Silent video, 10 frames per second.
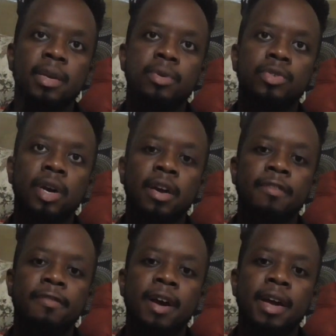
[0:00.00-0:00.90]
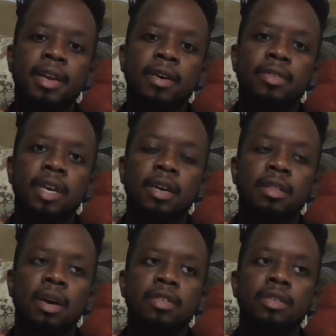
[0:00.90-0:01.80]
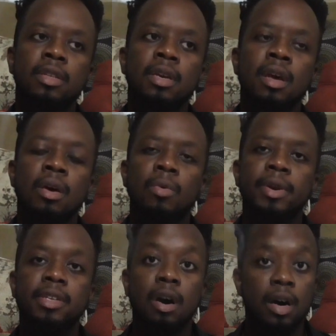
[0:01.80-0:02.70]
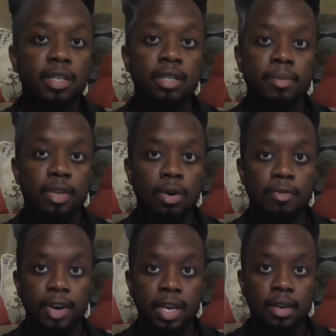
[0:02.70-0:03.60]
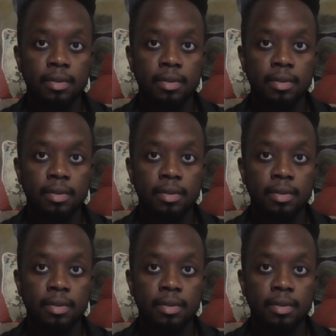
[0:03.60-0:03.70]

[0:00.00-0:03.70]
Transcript: they would try to find out psychologically what is causing them to overeat,